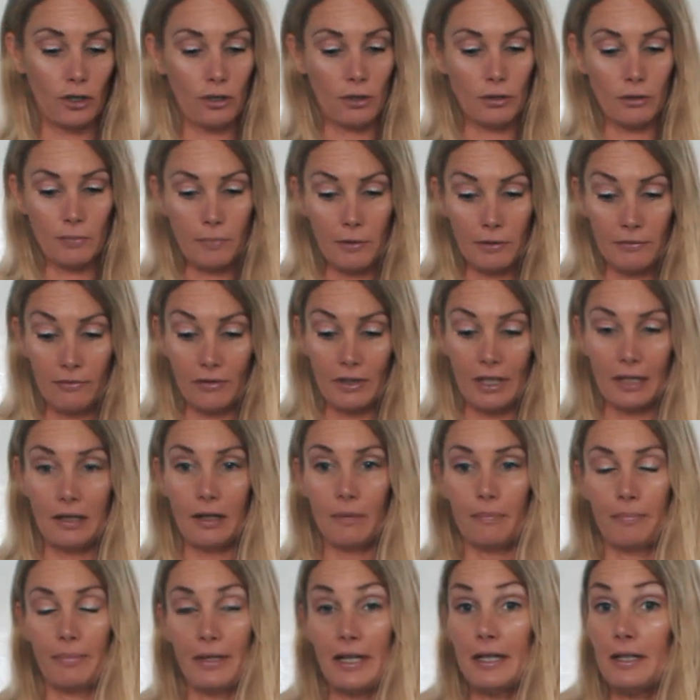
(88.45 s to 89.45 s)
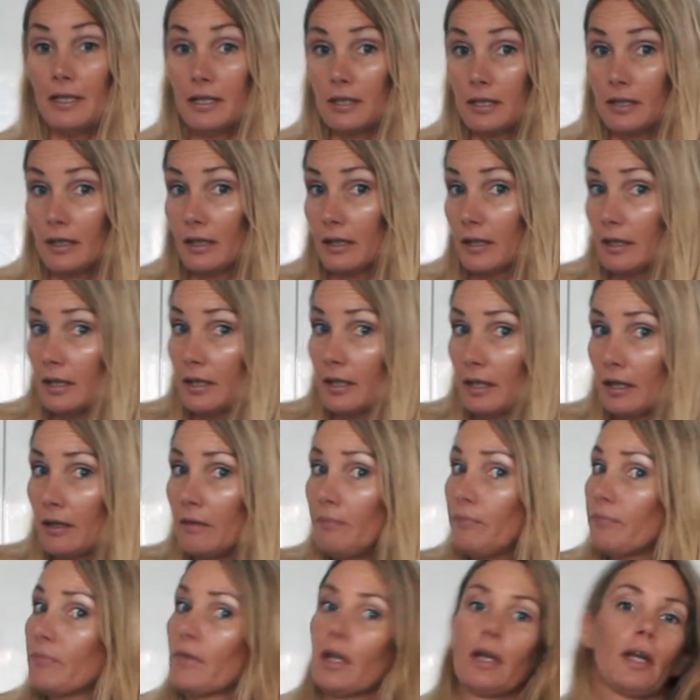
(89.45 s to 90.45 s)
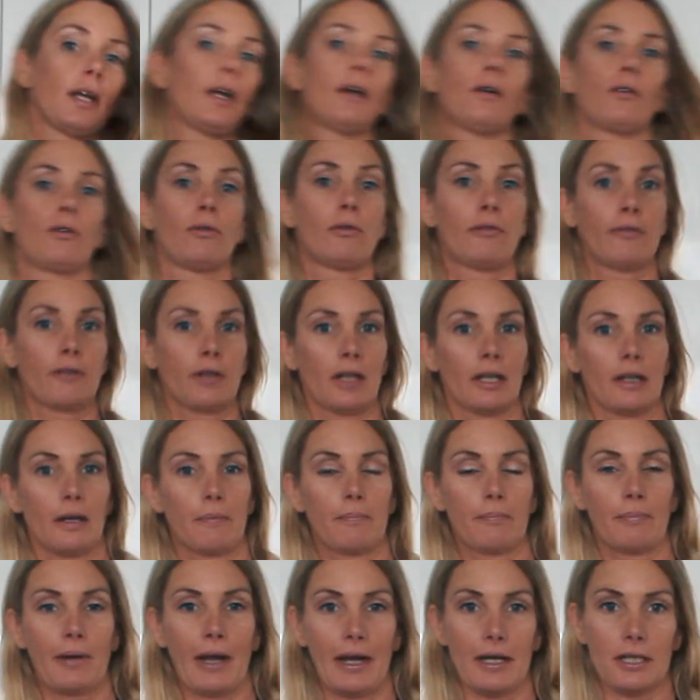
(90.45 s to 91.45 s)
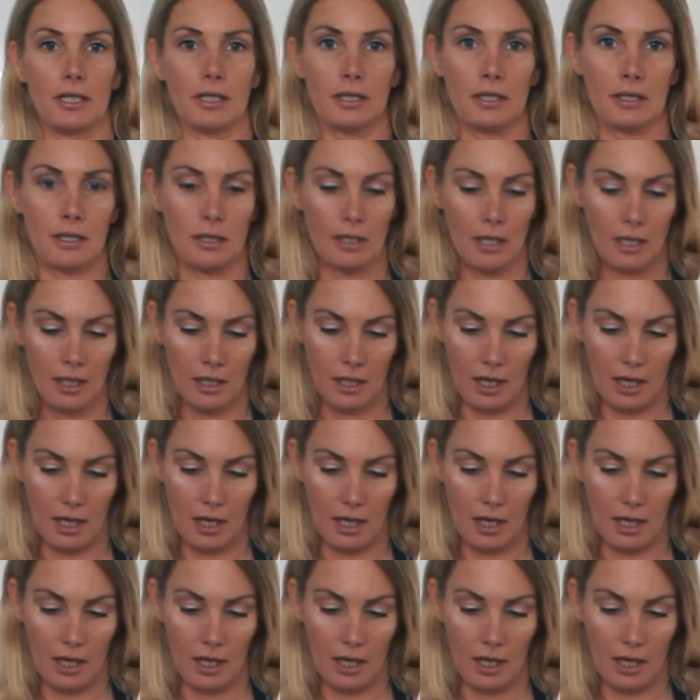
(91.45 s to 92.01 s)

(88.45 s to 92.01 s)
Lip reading: You could put vanilla beans in here or vanilla paste.